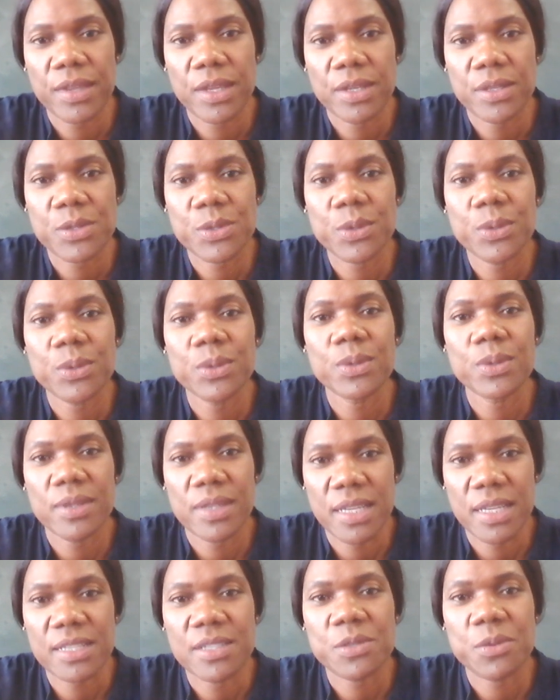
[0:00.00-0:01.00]
So
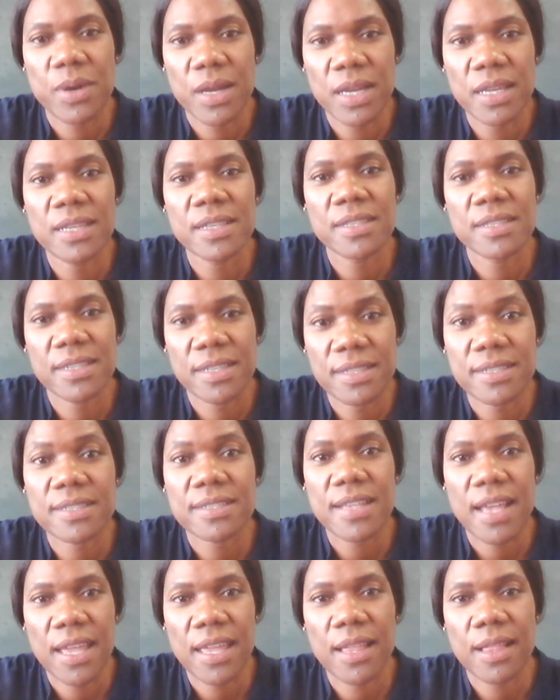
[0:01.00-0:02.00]
that's why it's a
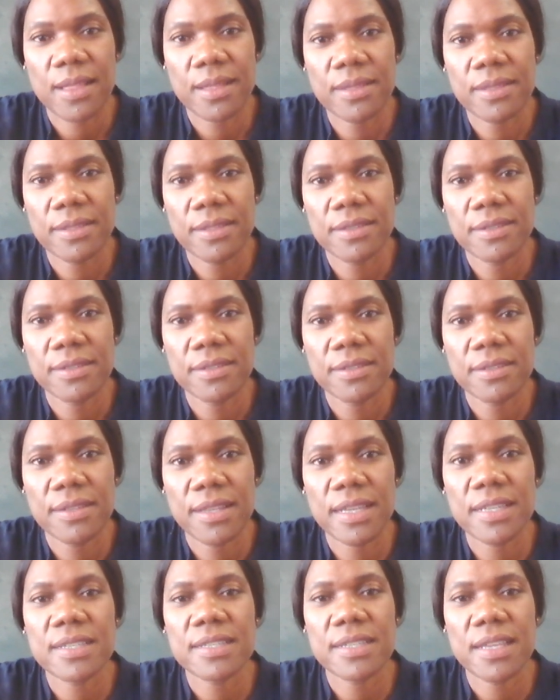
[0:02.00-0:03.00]
cycle.
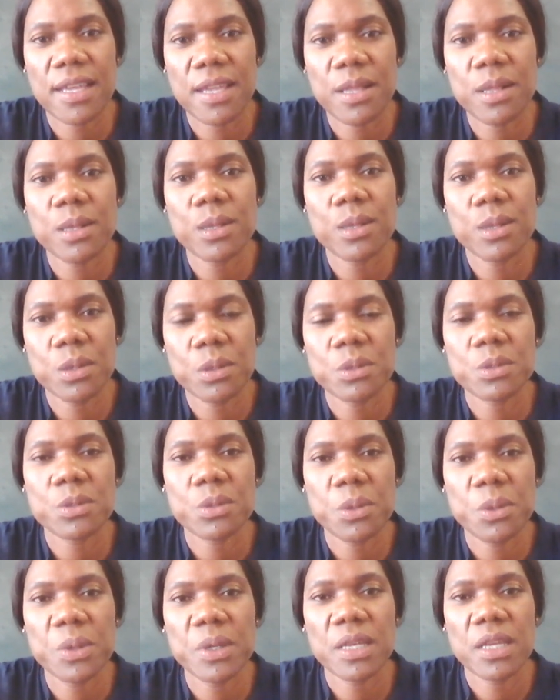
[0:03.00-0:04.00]
That cycle
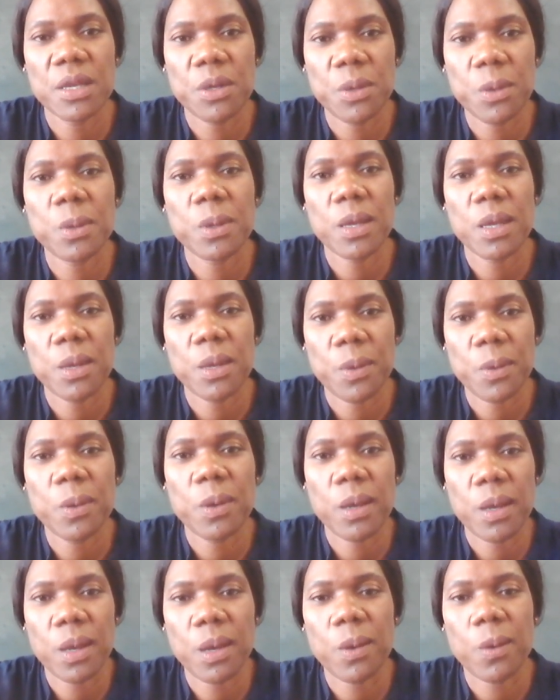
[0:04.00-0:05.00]
goes on and on and
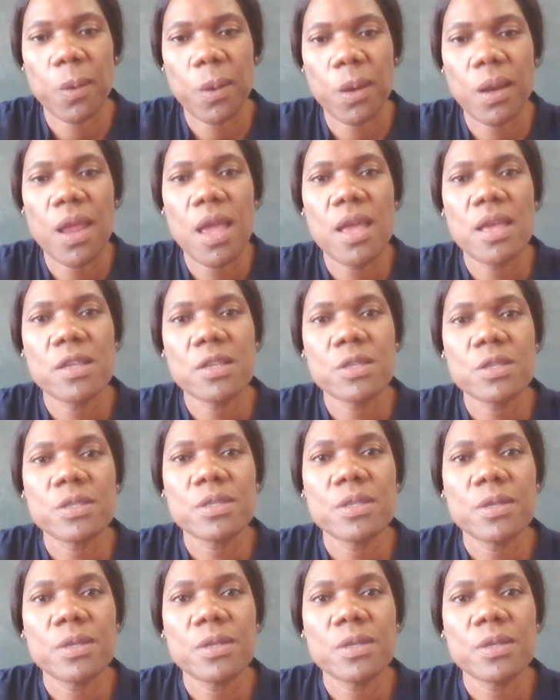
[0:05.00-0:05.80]
on and on.